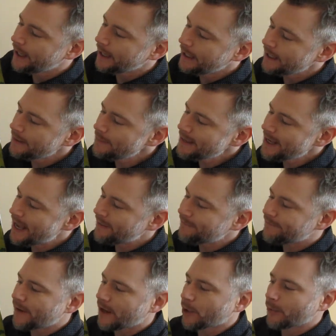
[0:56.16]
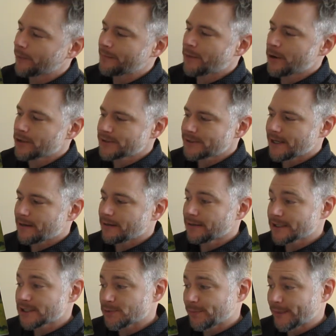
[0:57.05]
He began following
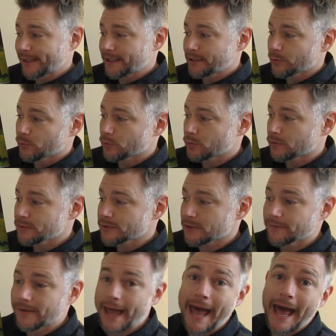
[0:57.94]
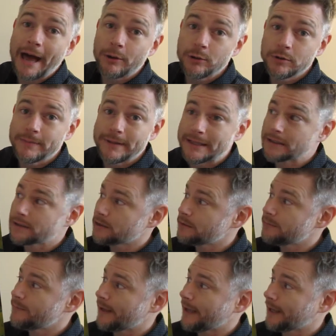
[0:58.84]
Marcel, explaining the rules of how to be a
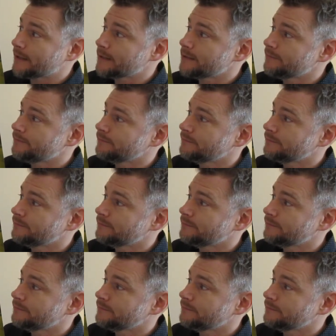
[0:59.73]
good pet.